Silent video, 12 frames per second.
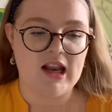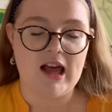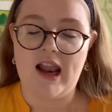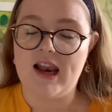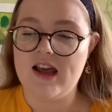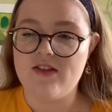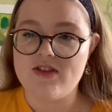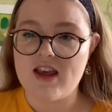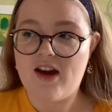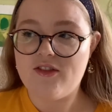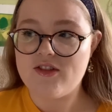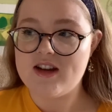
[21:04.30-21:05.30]
lives
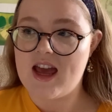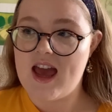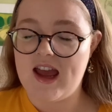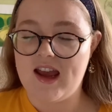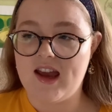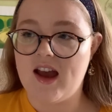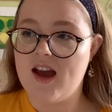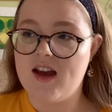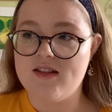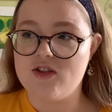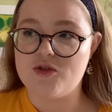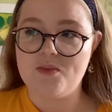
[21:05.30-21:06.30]
every day
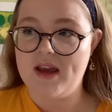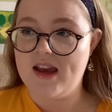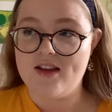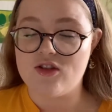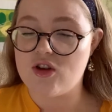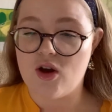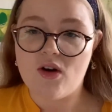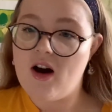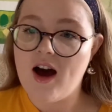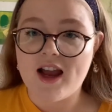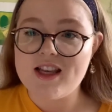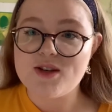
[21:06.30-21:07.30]
just being so
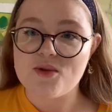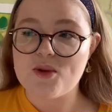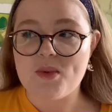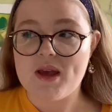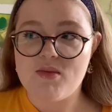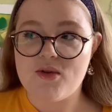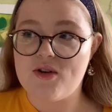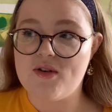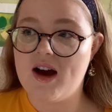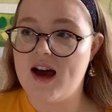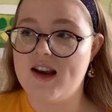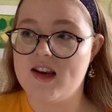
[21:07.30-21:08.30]
kind to other people,
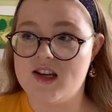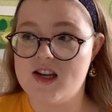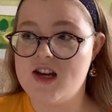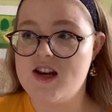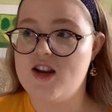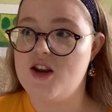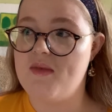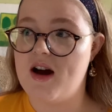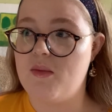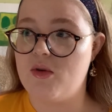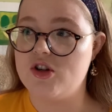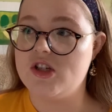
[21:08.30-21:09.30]
and no matter
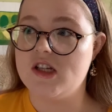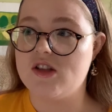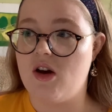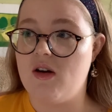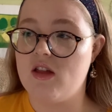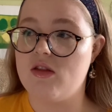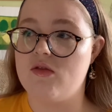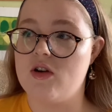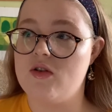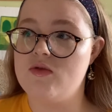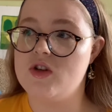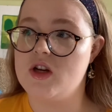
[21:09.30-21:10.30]
what she's going
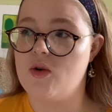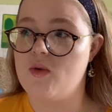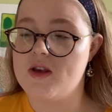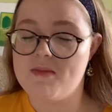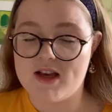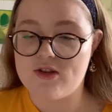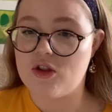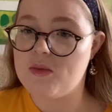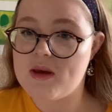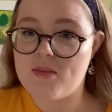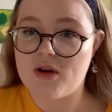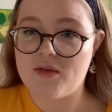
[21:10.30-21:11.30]
through, she always makes other
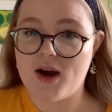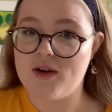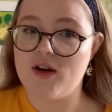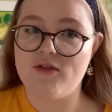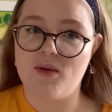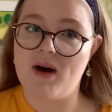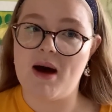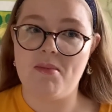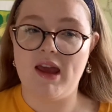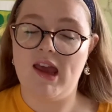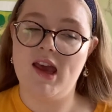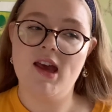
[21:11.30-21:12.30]
people around her feel
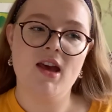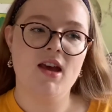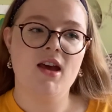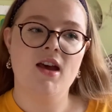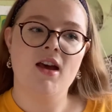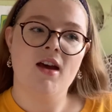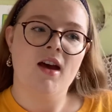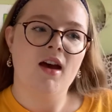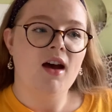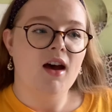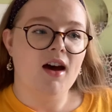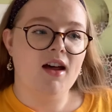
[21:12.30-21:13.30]
happy,
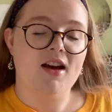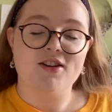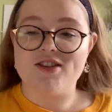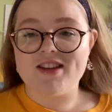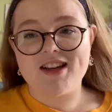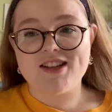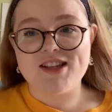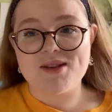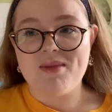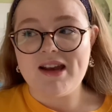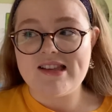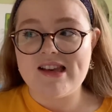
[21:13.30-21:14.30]
and I just think she's
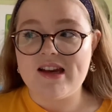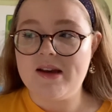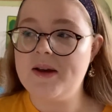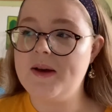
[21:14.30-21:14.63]
amazing.